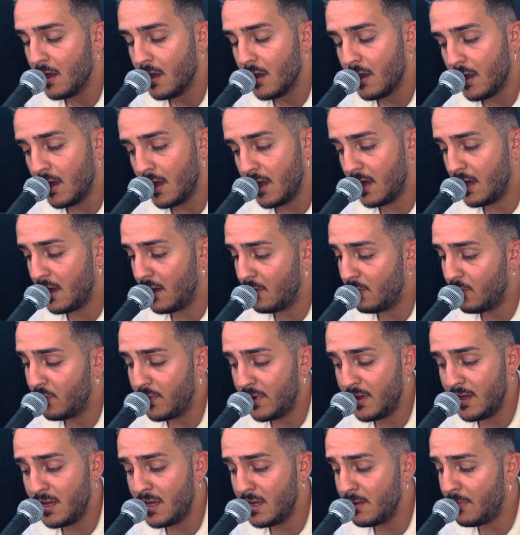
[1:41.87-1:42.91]

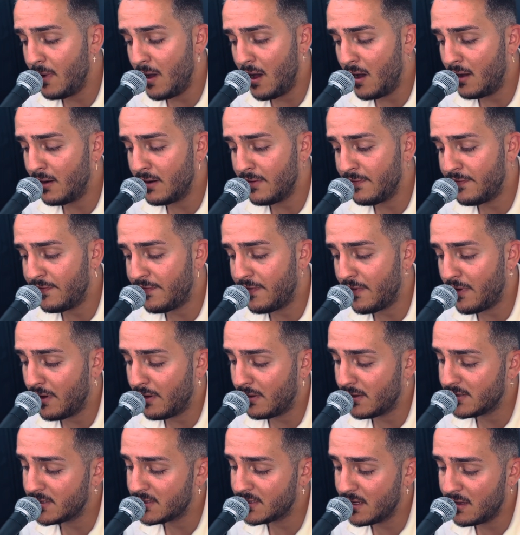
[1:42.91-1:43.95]
Everybody
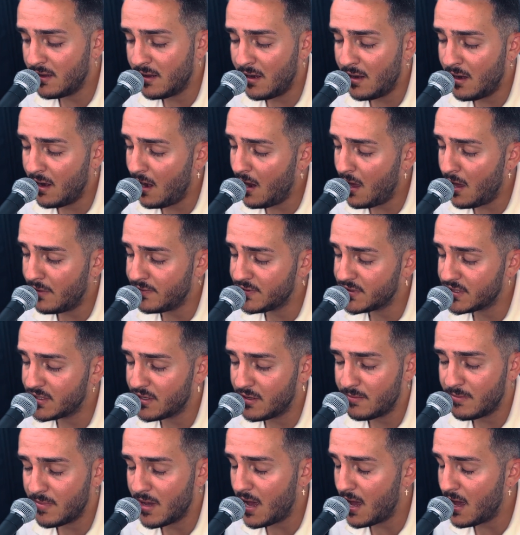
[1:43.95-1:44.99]
falls in love
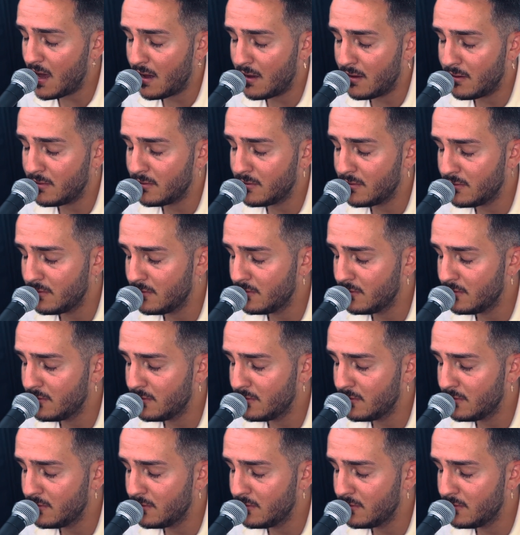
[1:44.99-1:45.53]
somehow.